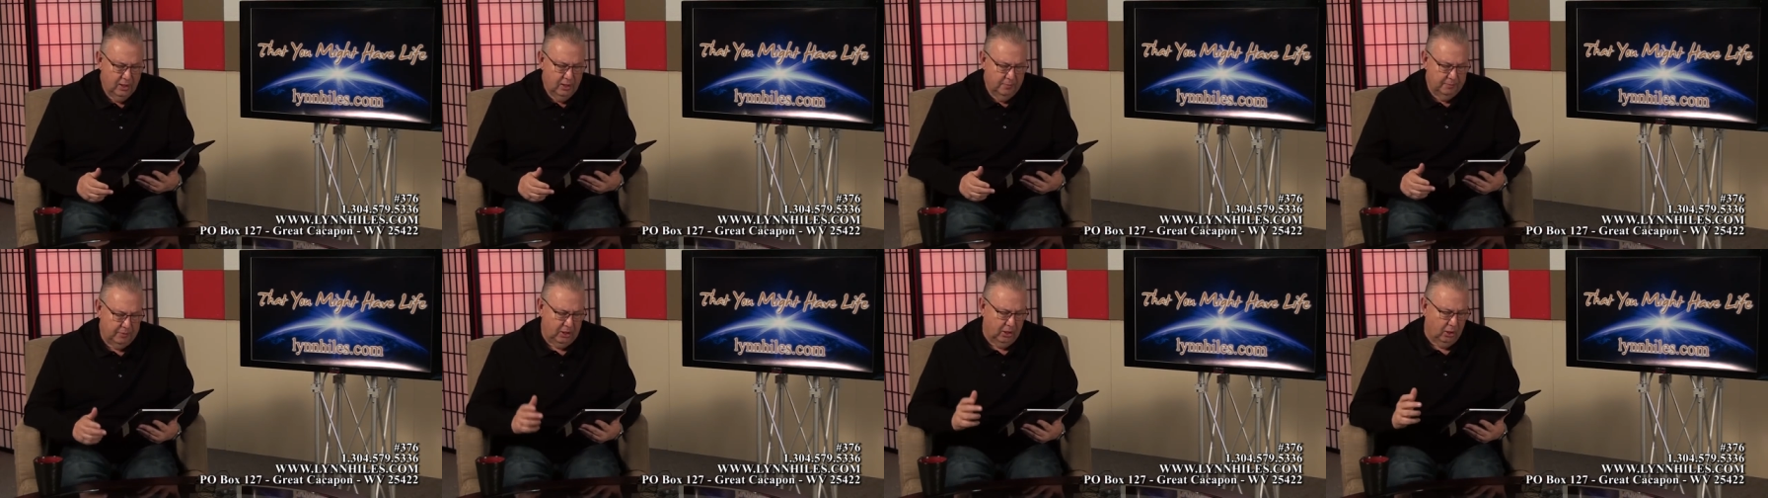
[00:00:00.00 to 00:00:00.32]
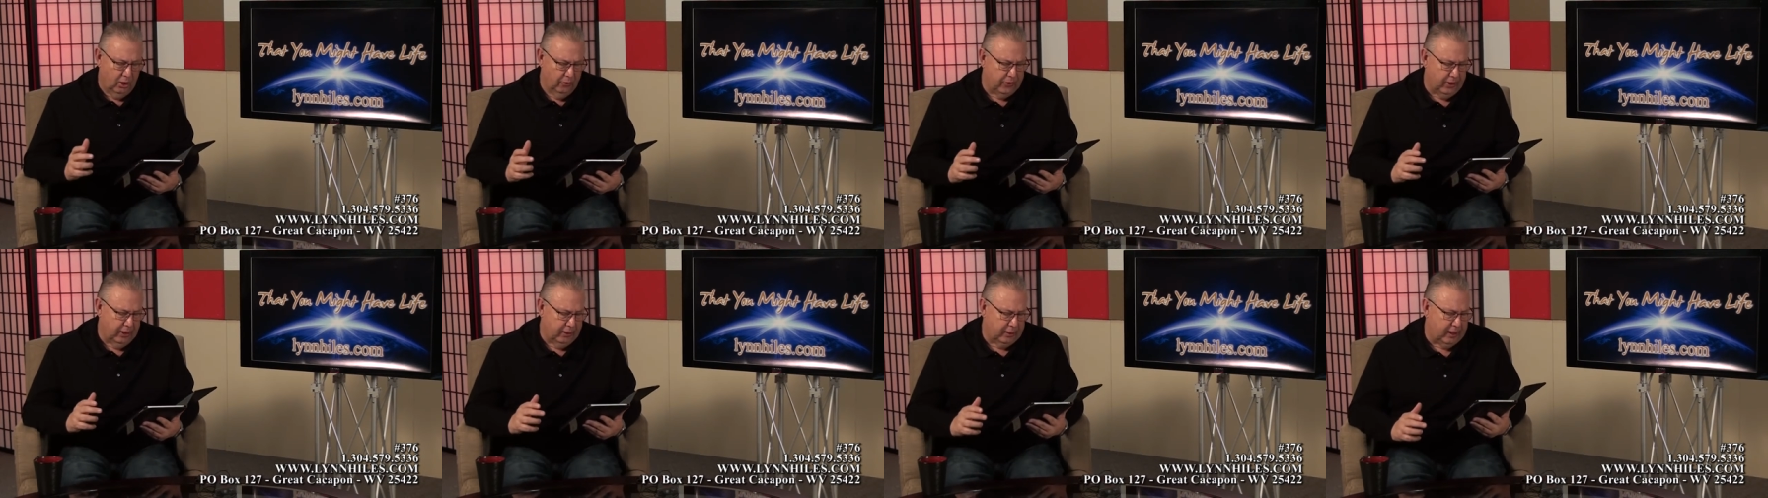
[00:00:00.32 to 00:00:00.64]

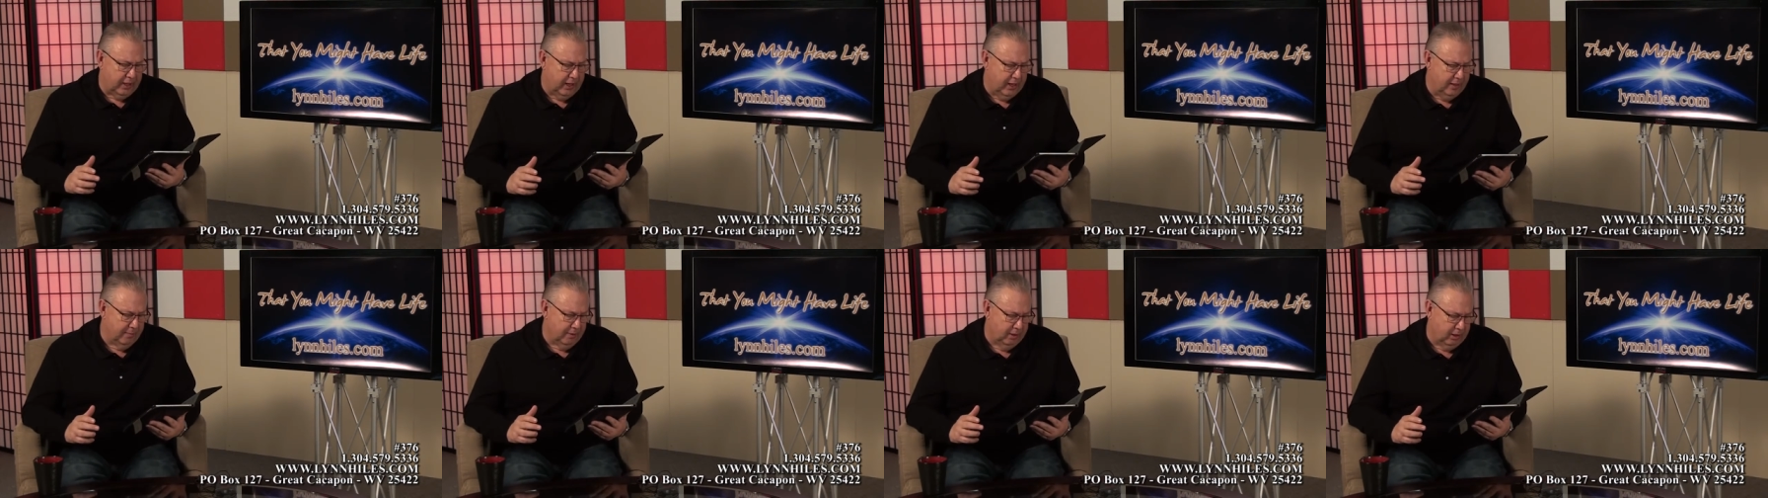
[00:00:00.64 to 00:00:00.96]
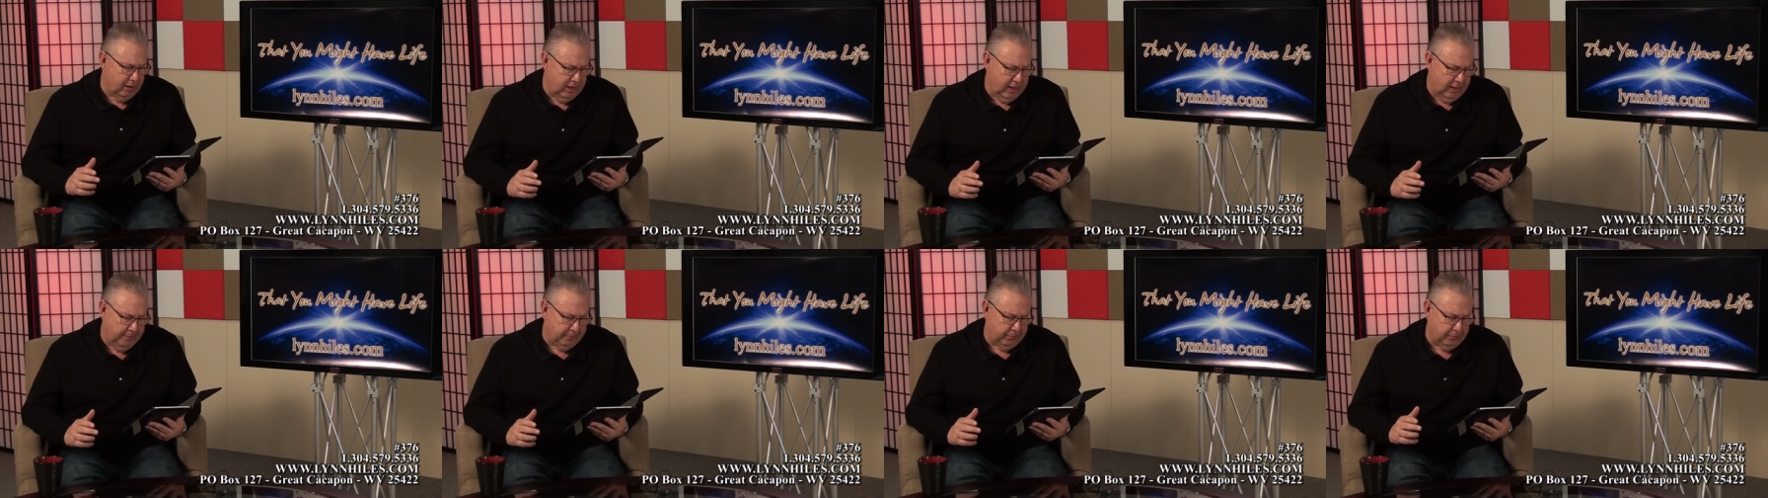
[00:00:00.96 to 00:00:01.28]
Behold, there came a
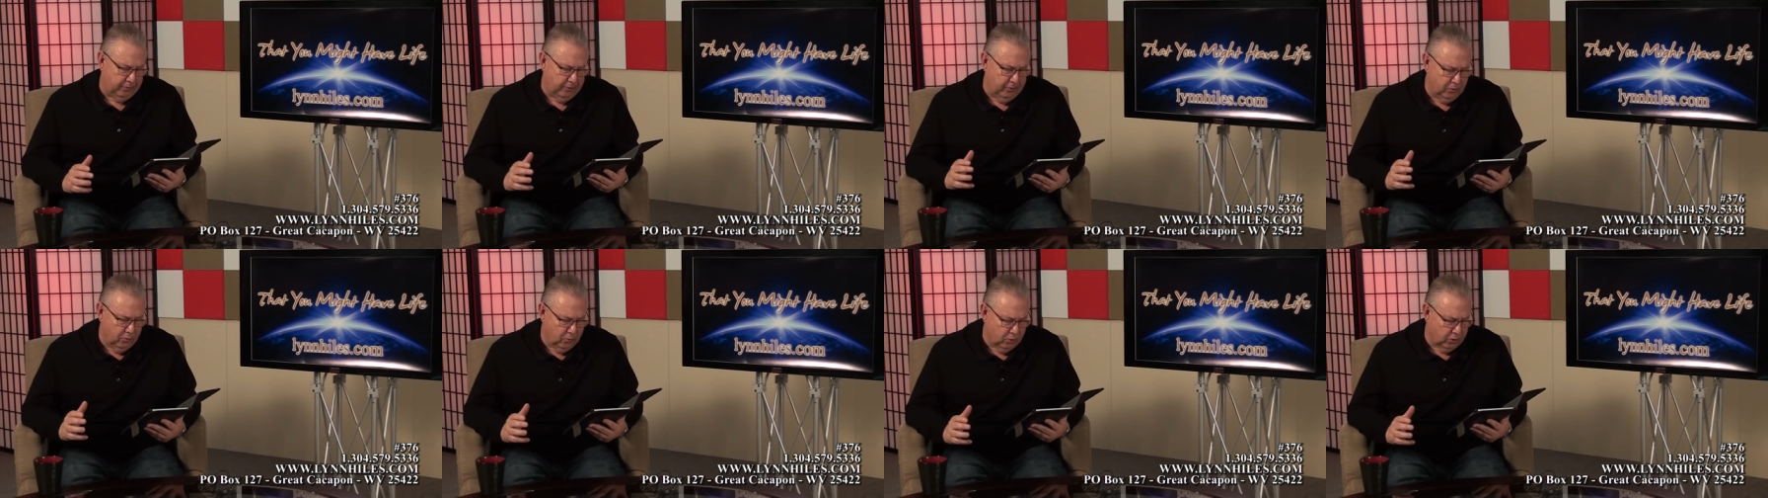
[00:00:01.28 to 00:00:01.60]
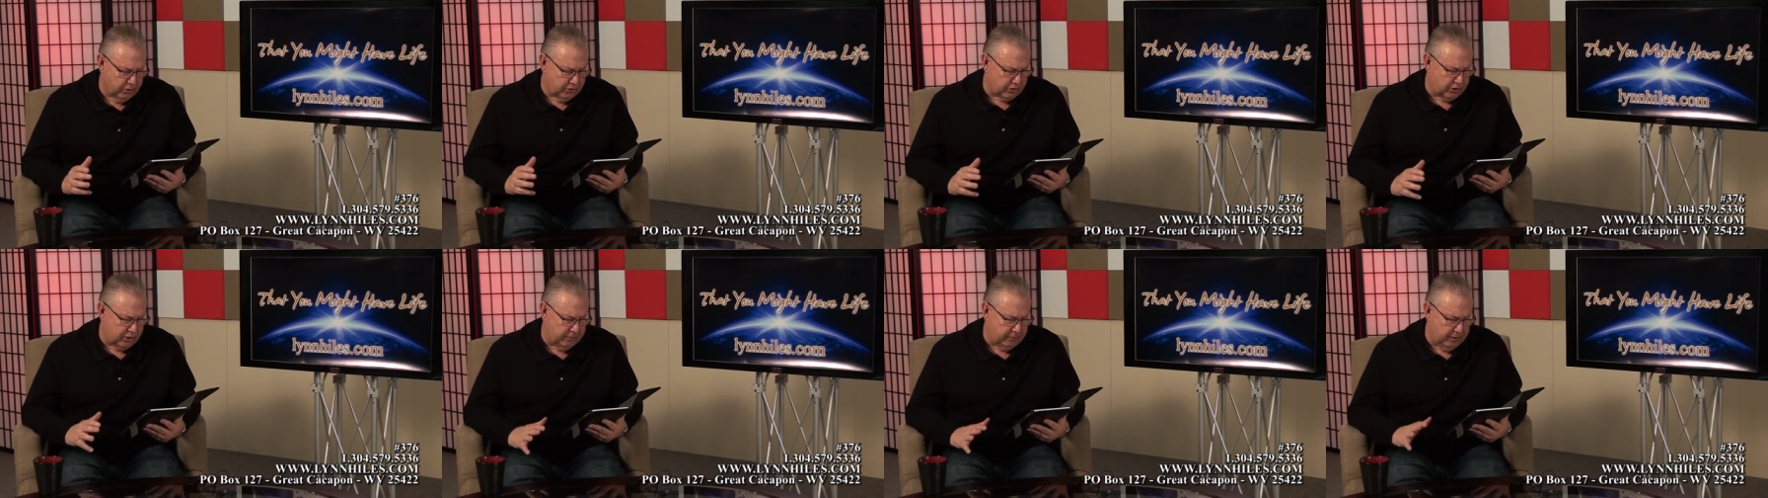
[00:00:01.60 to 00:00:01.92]
leper and
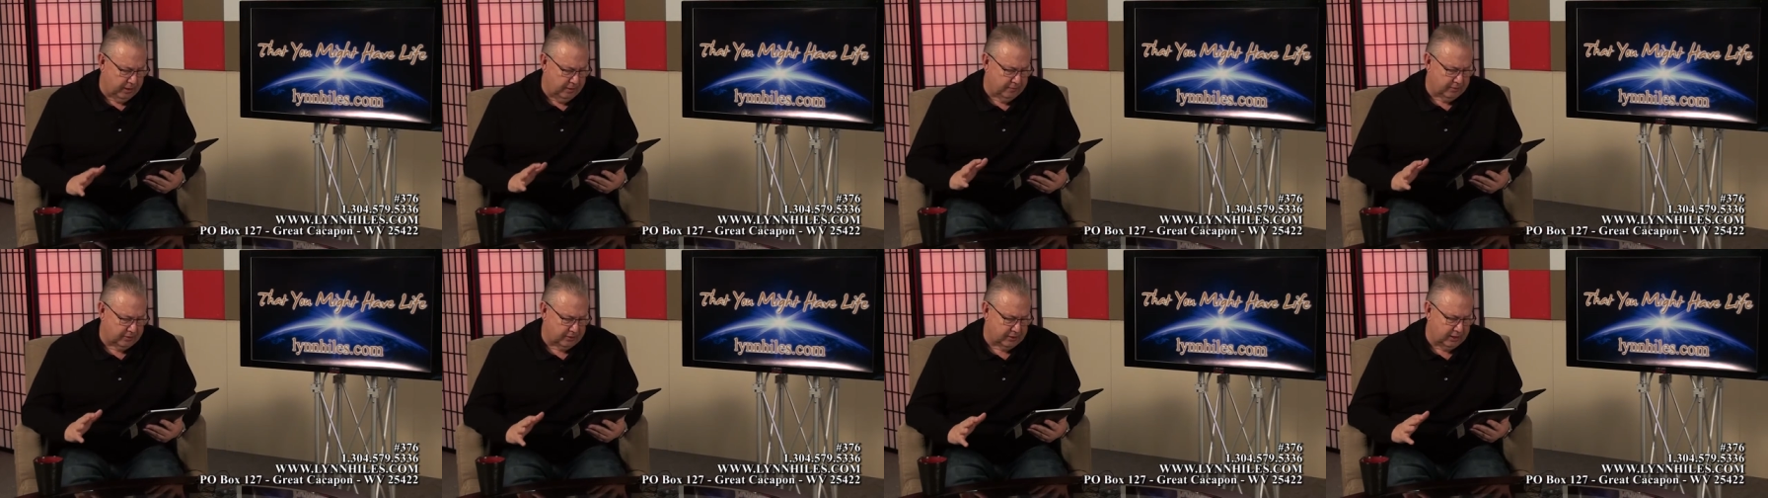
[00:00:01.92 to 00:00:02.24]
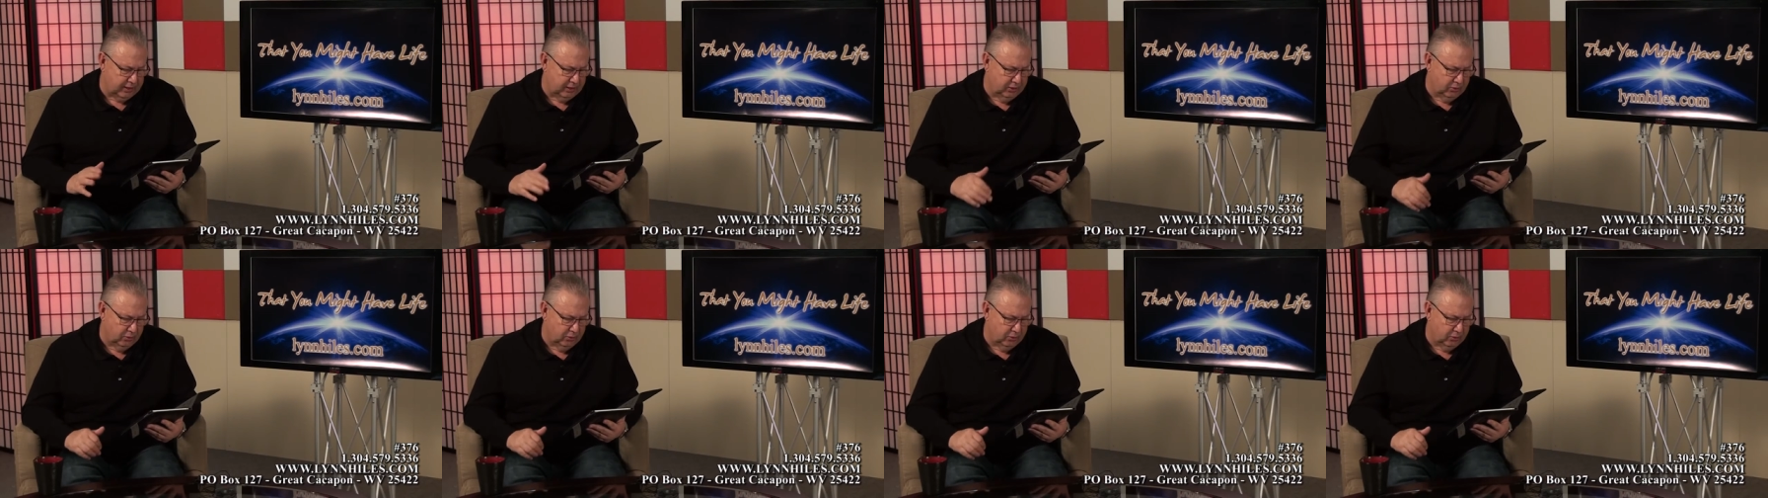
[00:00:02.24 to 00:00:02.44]
worshipped him, saying,